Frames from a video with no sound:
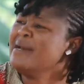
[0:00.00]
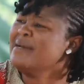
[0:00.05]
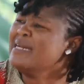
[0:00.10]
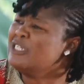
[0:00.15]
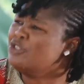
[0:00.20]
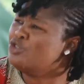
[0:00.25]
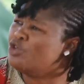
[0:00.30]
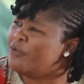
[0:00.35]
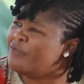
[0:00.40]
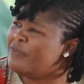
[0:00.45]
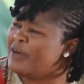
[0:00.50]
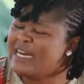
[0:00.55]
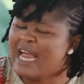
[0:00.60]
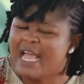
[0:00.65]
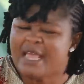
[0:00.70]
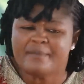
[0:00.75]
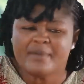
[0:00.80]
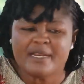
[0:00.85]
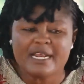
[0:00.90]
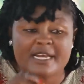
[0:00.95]
I
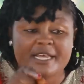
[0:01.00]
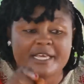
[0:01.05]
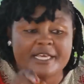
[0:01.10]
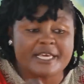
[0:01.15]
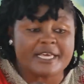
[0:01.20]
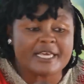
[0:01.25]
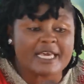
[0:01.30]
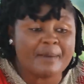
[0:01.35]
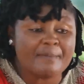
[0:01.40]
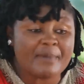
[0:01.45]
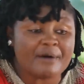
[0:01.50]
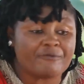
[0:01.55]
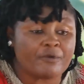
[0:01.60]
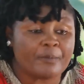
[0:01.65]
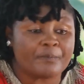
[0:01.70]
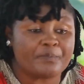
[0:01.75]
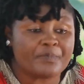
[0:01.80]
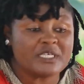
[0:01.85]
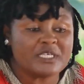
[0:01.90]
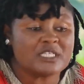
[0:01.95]
married your father immediately he
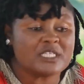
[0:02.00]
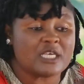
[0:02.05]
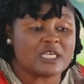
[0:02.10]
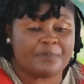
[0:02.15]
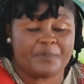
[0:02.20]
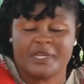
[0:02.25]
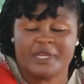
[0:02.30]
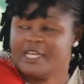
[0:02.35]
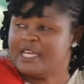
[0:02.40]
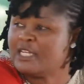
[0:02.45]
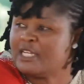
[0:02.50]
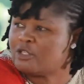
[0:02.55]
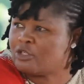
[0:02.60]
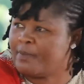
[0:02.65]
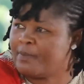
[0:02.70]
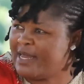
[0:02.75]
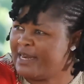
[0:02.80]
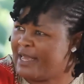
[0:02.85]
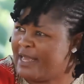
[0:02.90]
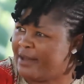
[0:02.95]
came back from
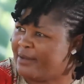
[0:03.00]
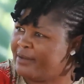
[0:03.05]
peacekeeping in